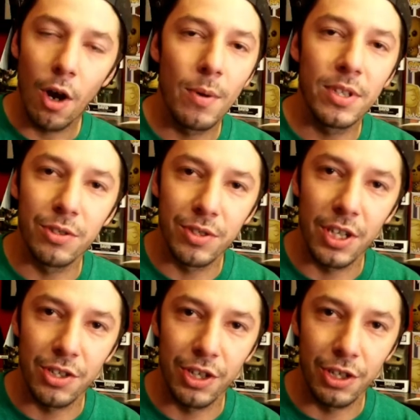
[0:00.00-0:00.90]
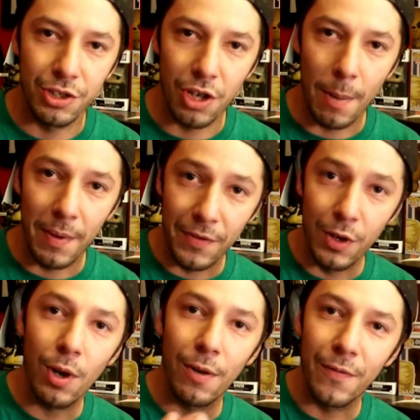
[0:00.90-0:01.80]
always do such a good job. If
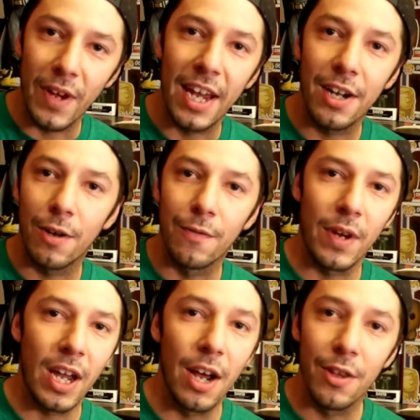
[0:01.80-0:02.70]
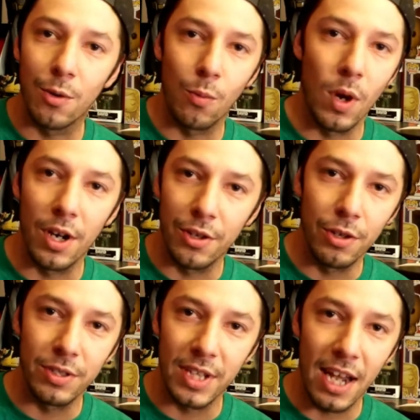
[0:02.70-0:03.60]
you're a fan of either one of
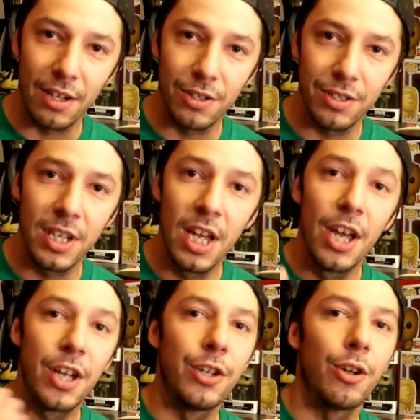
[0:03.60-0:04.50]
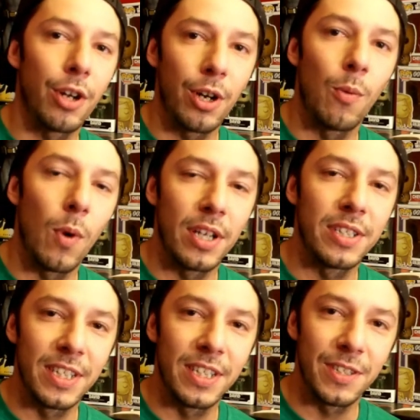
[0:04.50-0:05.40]
those actors, you're gonna wanna
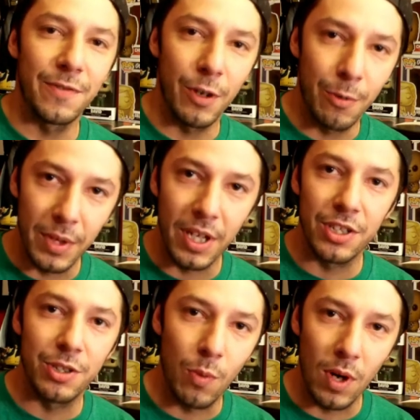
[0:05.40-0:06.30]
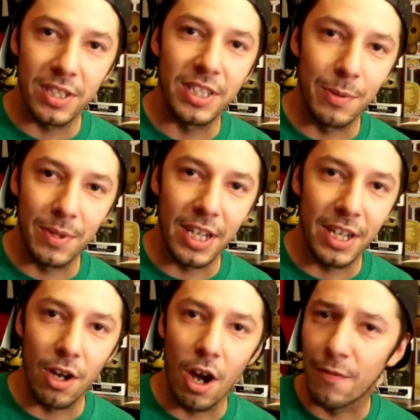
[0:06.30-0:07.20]
see this film because you wanna see what they
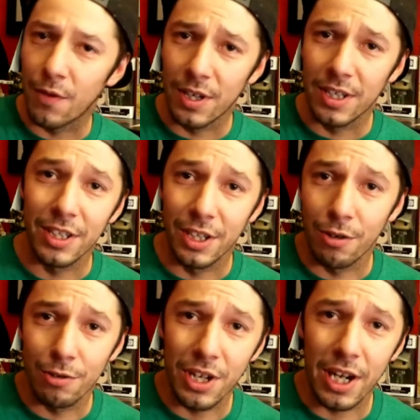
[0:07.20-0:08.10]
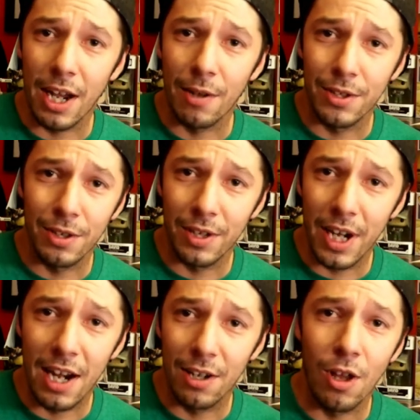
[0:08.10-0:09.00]
can offer and, you know, check out their
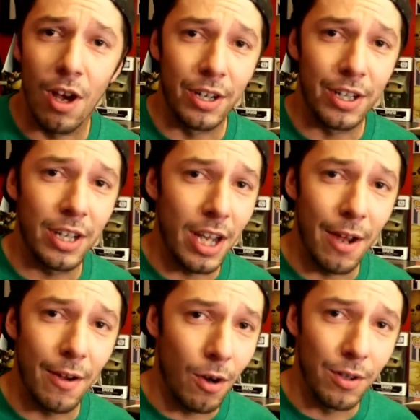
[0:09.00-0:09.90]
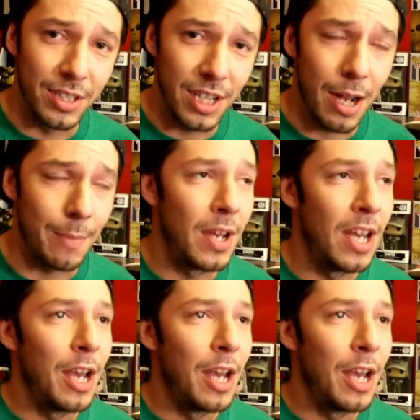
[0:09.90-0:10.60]
catalog all the time.